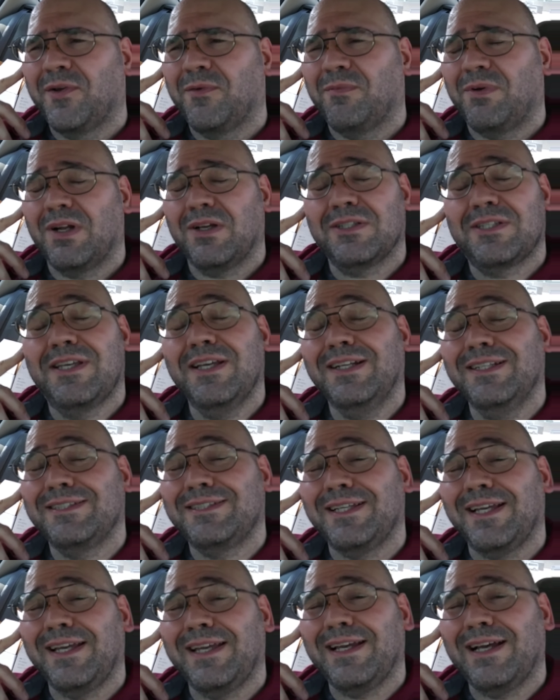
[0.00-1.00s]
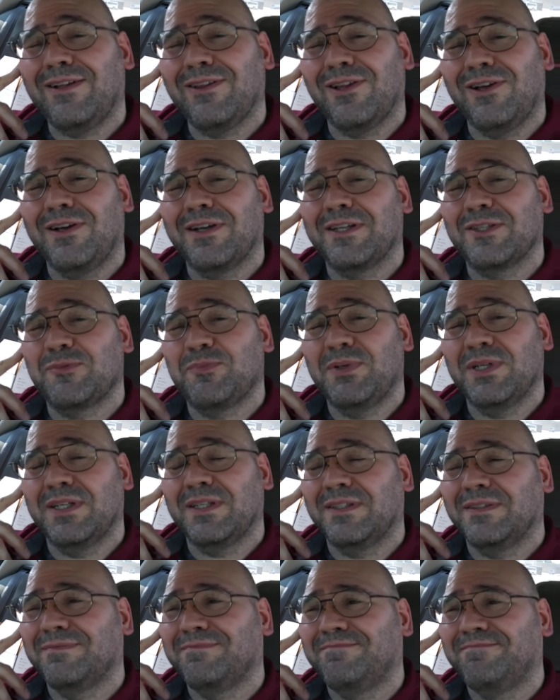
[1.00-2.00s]
But I was going to say how long it's
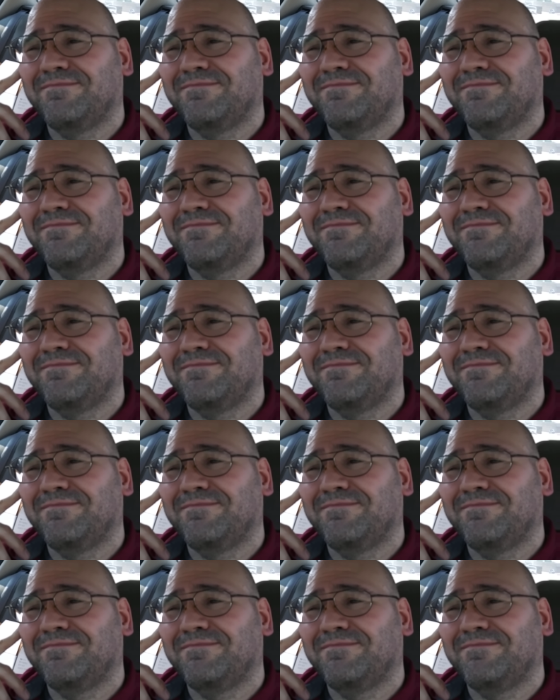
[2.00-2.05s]
been.